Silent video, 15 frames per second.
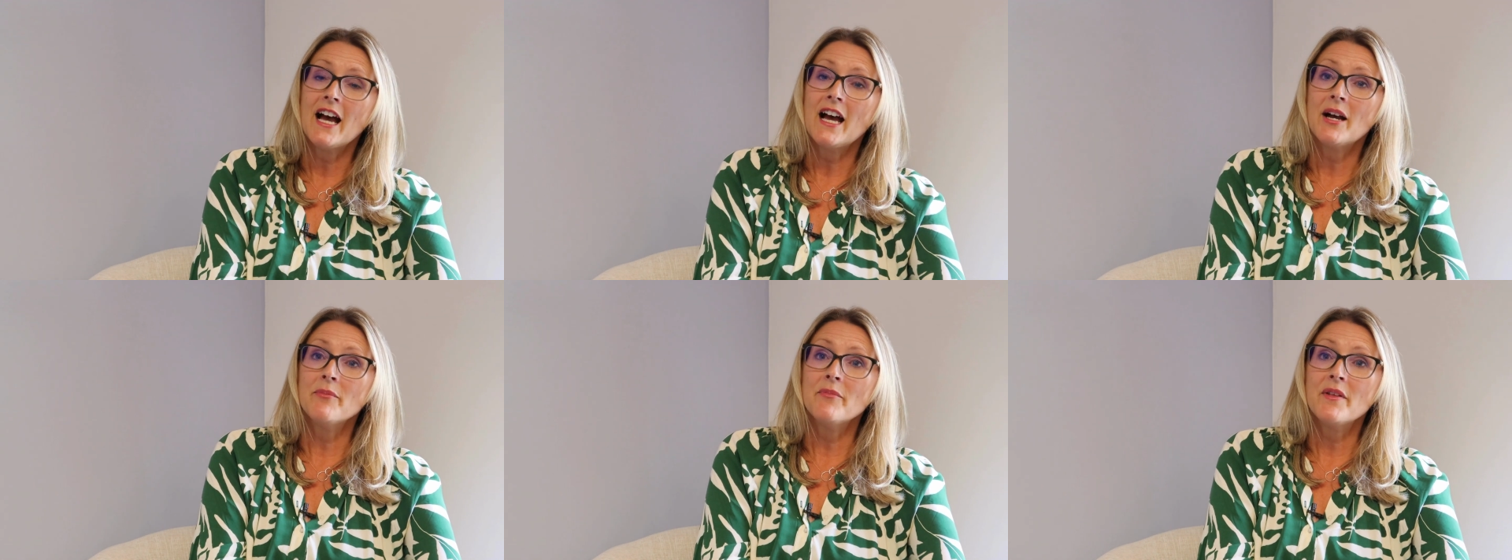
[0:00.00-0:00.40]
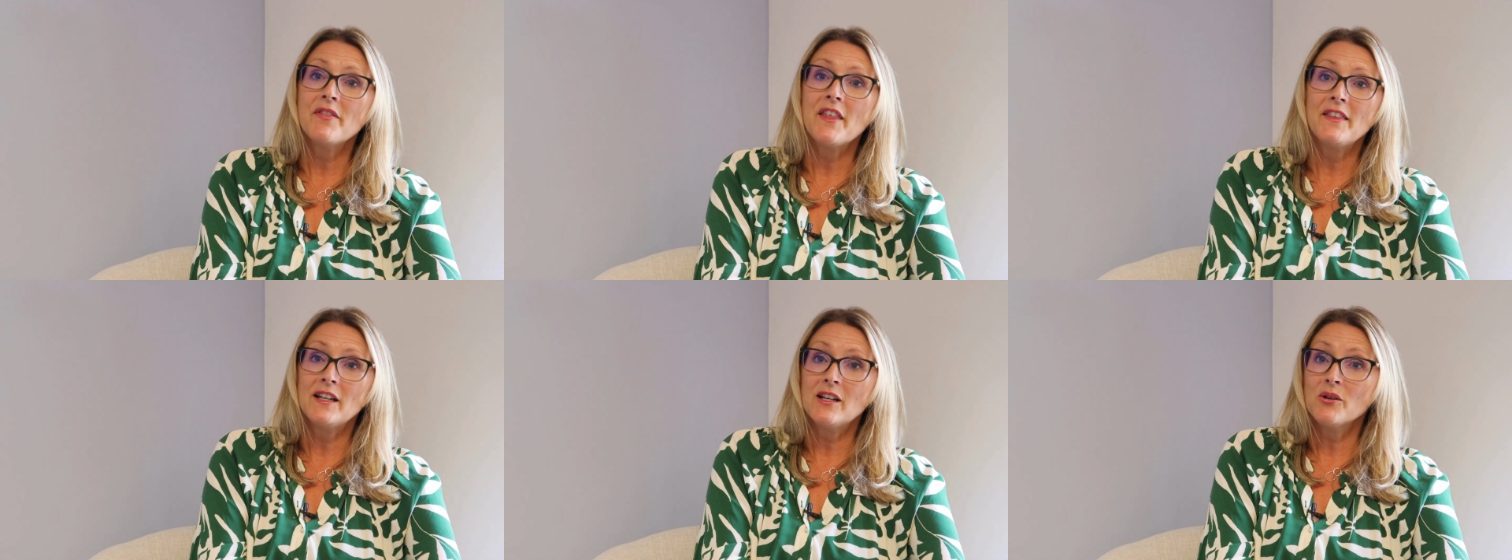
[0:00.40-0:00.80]

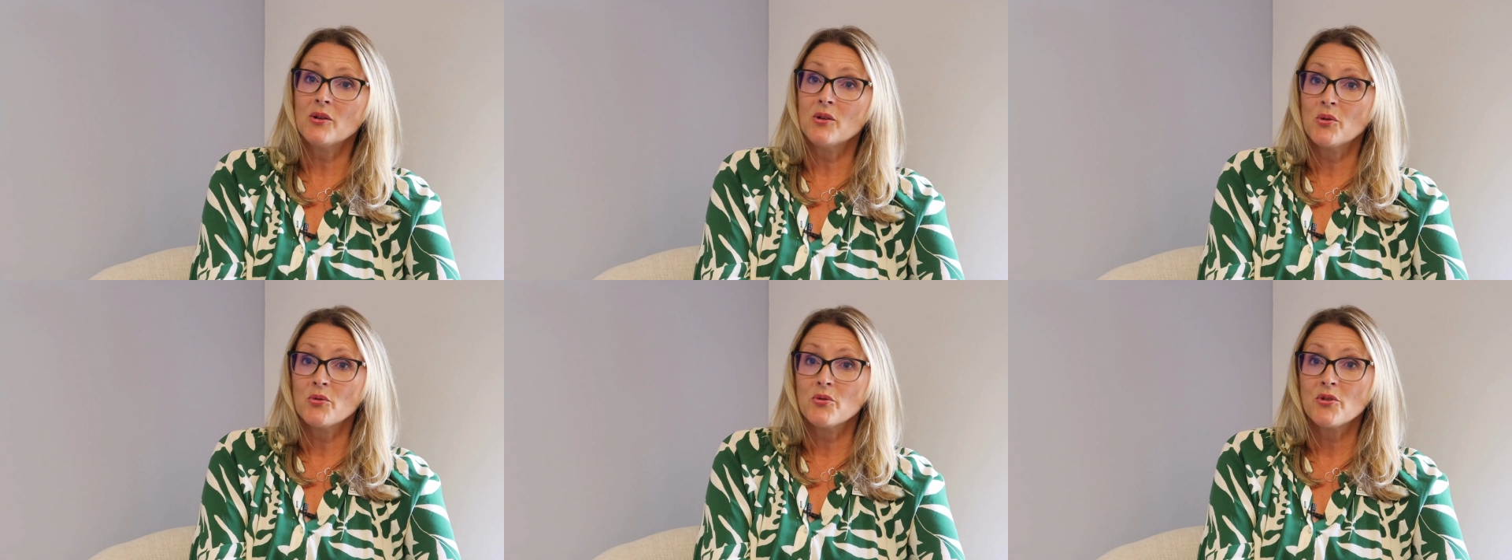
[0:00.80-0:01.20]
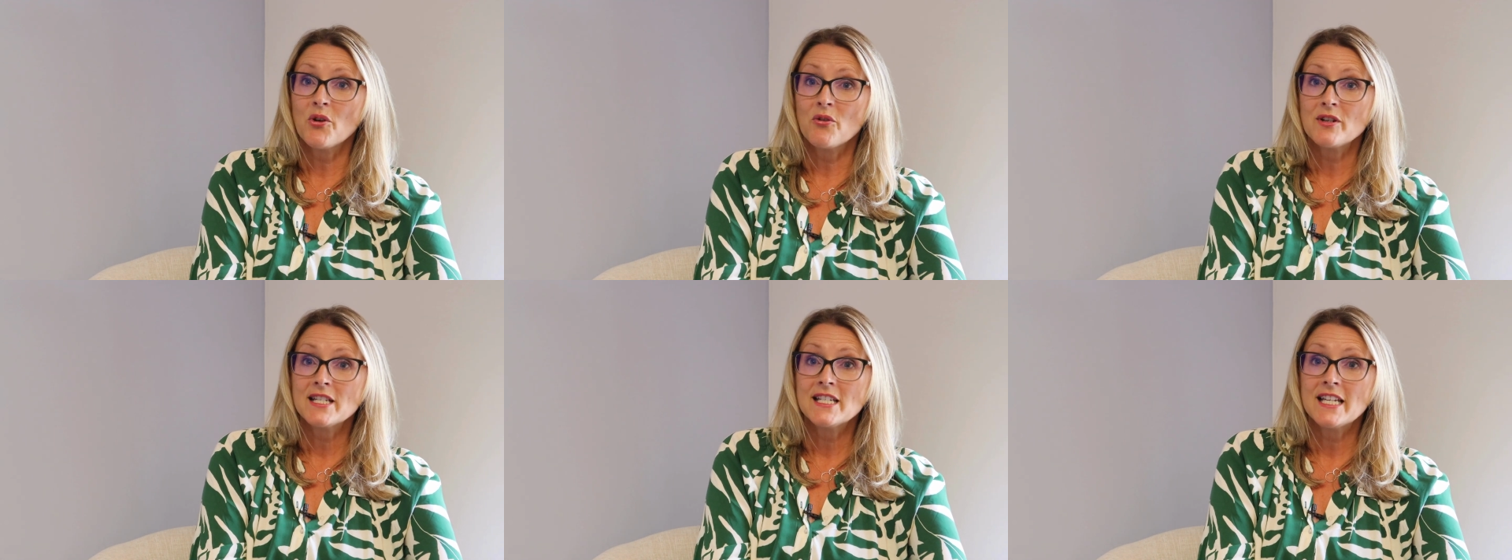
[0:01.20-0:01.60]
then the local
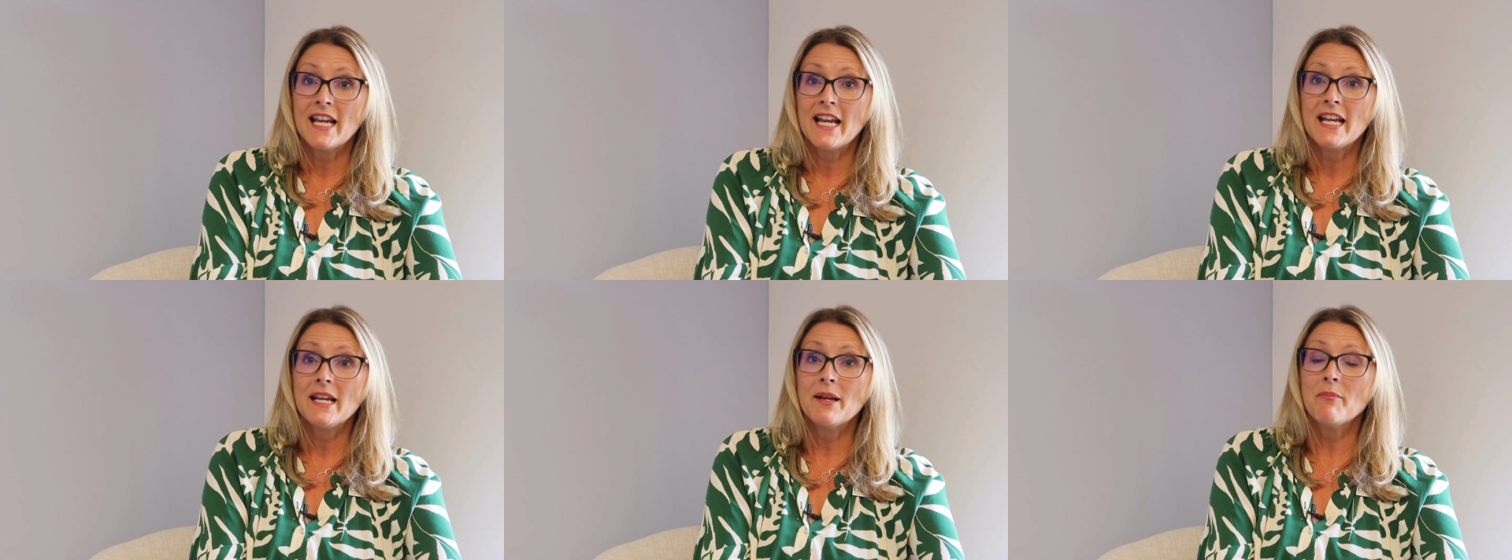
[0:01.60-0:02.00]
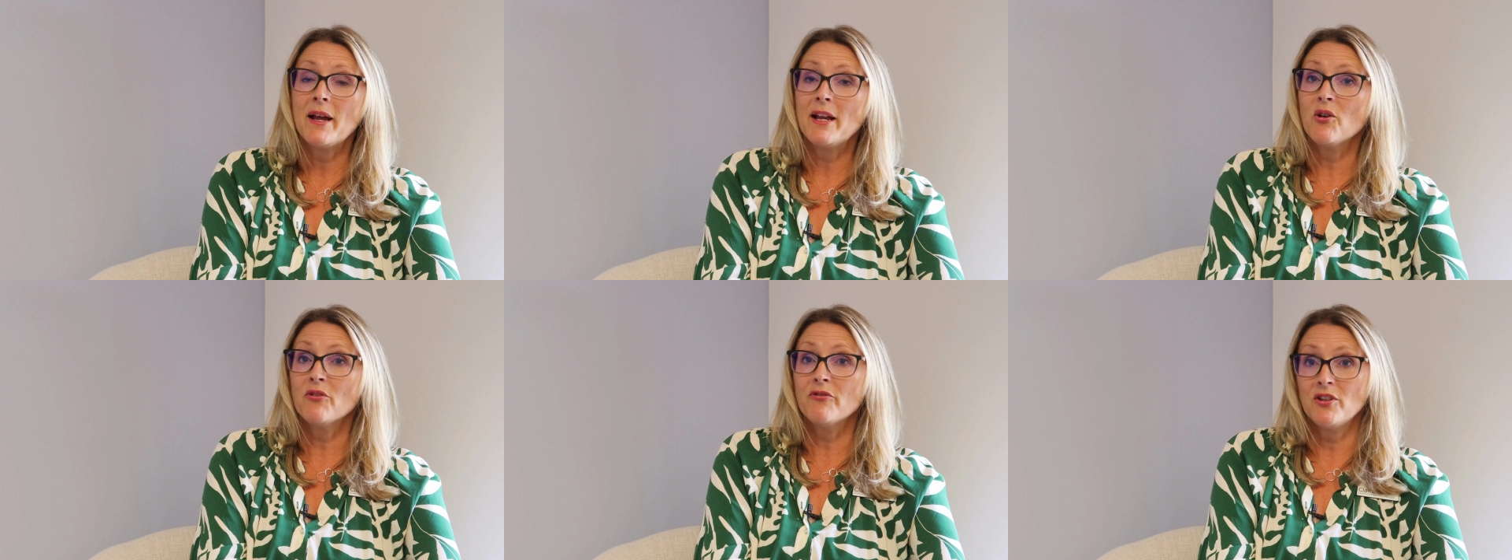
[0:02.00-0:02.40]
authority
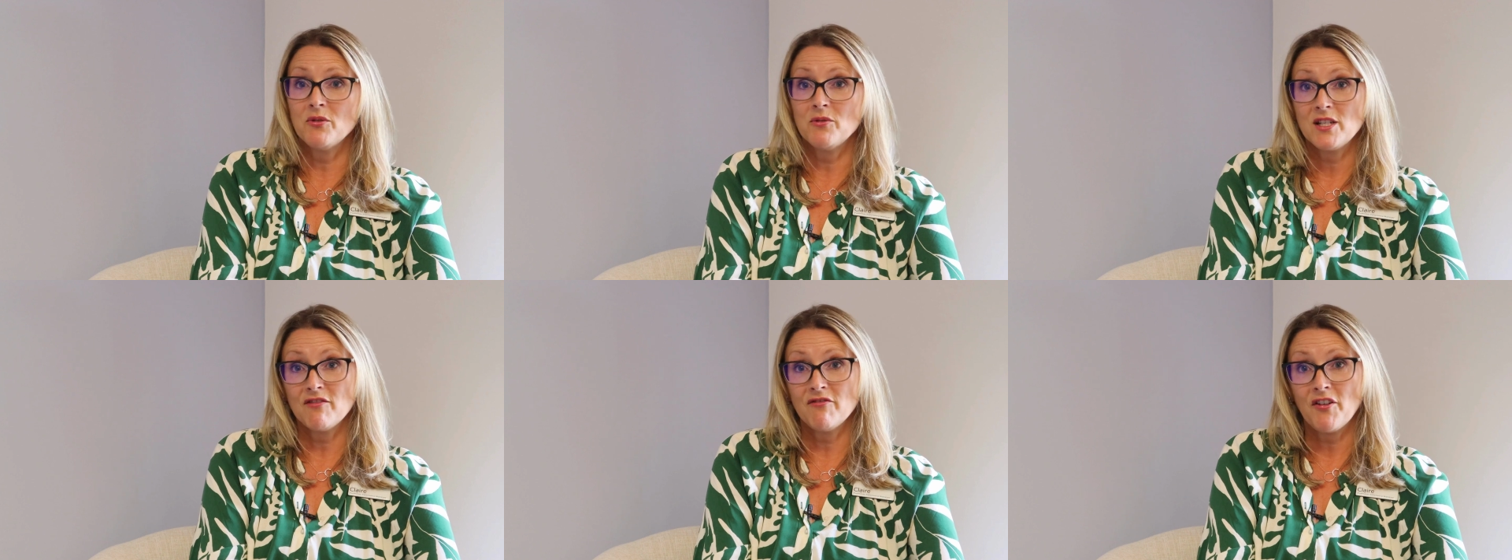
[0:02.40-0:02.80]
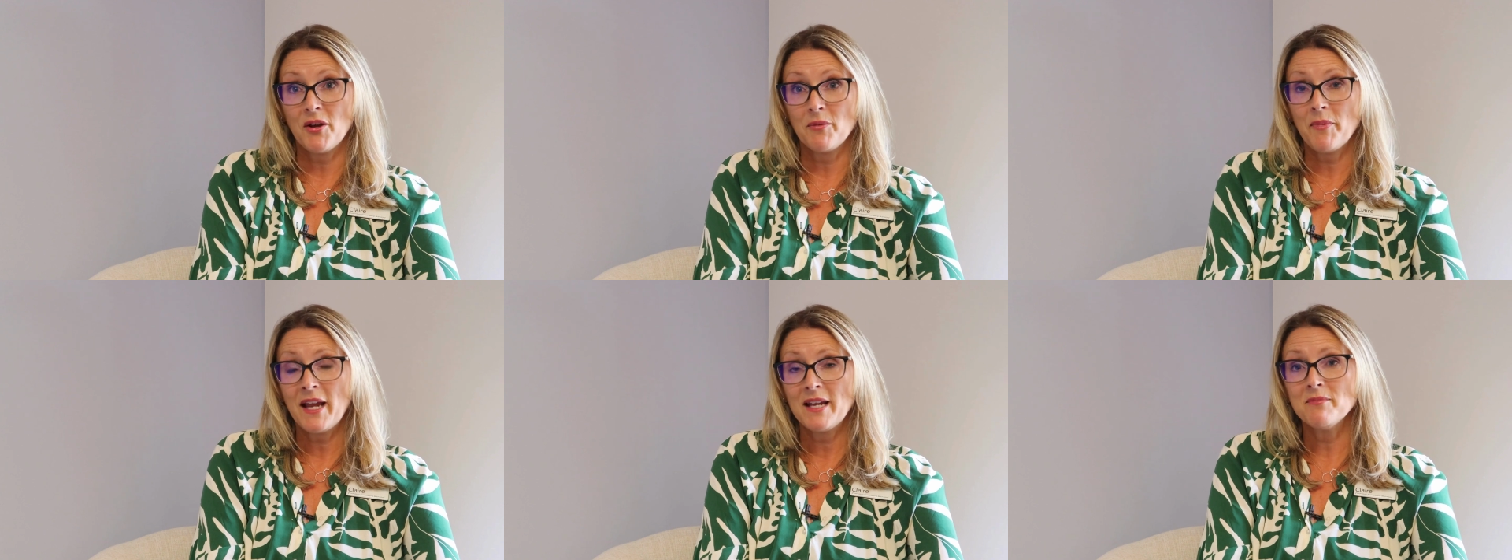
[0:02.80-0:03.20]
may offer you a
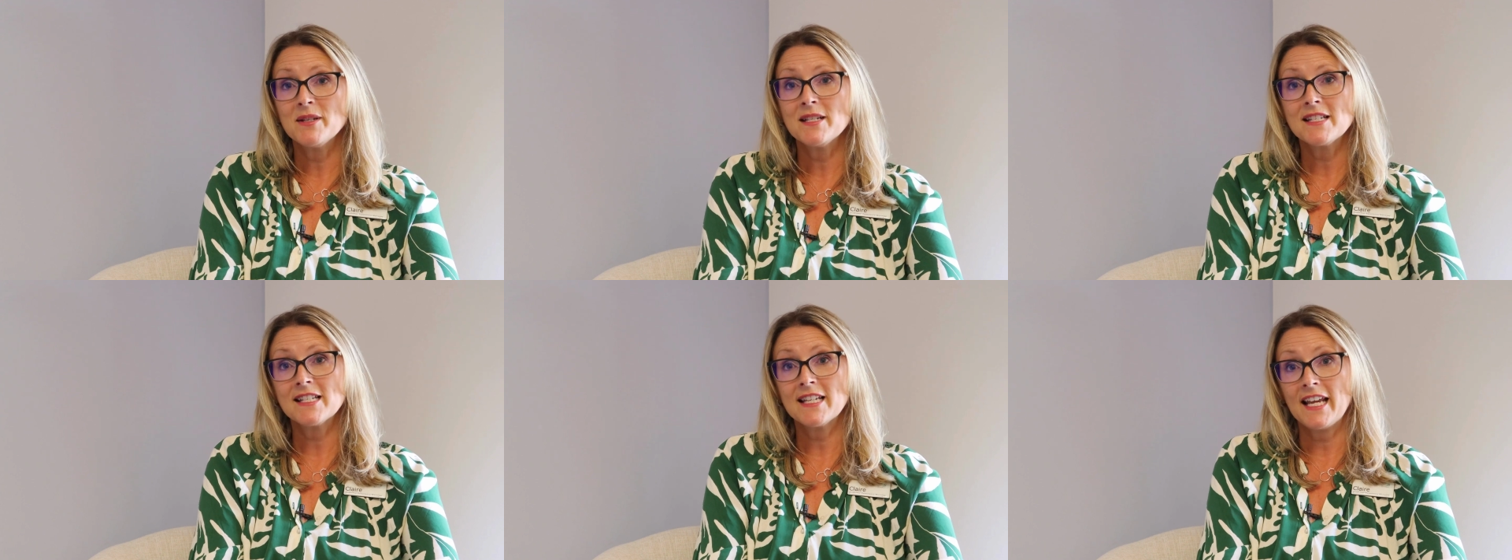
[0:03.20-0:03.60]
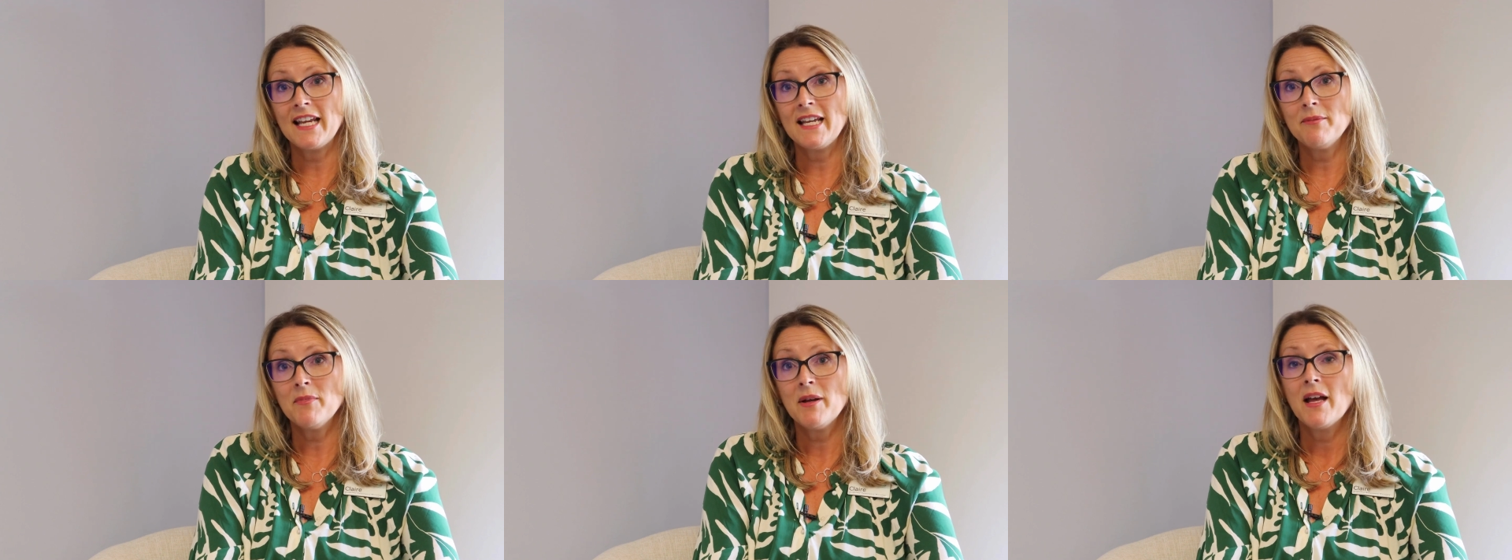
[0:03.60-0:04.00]
deferred payment
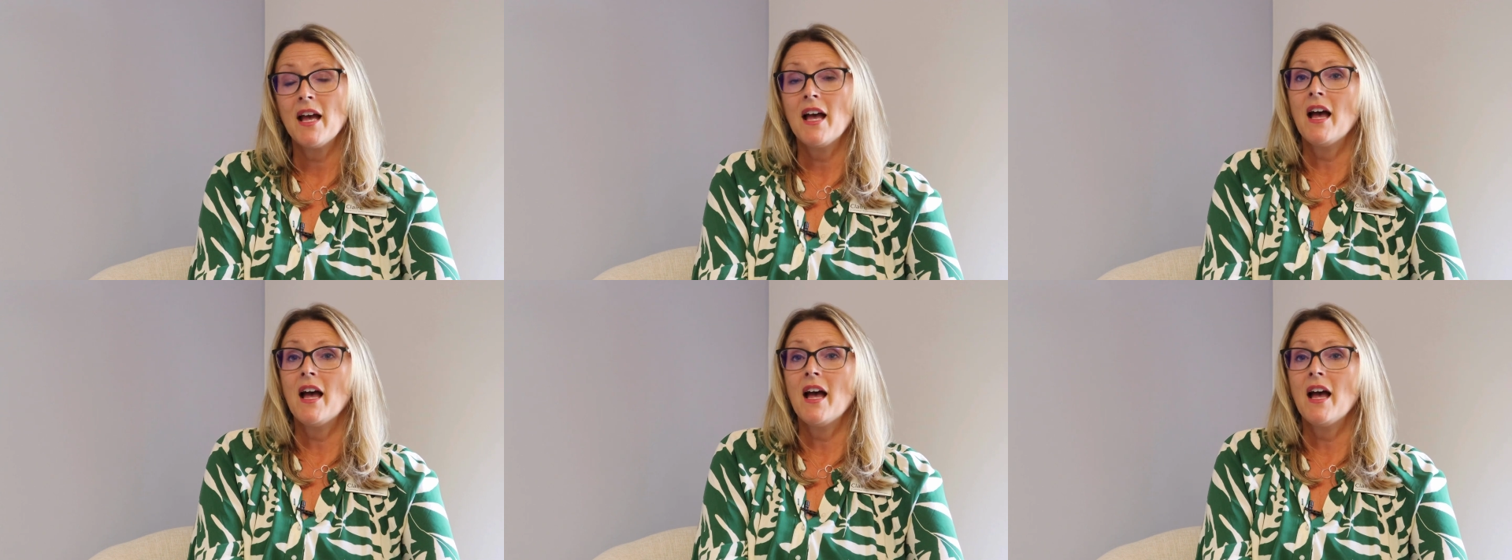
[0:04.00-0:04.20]
scheme